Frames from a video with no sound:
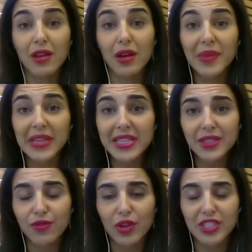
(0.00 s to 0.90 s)

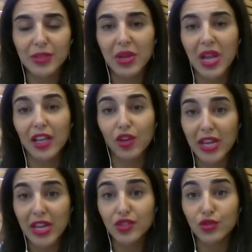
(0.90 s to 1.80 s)
companies for supplying
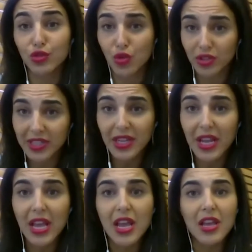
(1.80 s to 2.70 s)
grains to Jordan.
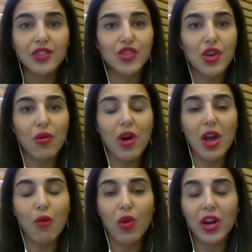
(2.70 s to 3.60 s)
So
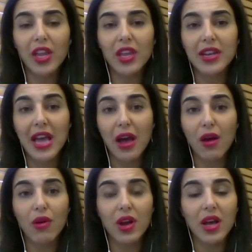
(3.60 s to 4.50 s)
I work
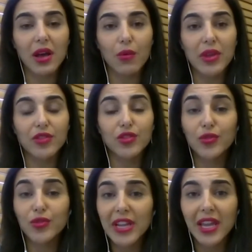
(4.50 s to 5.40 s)
now with
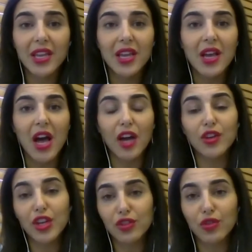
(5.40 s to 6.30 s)
Souffle,
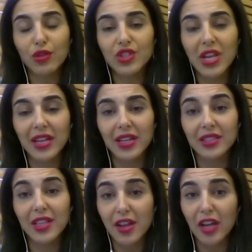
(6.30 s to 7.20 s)
Agricarnage and
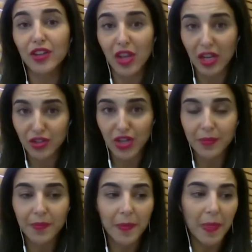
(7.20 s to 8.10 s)
Al-Dahr
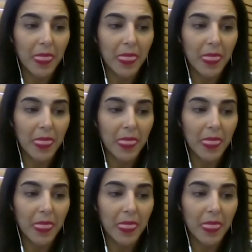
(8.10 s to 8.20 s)
Agriculture.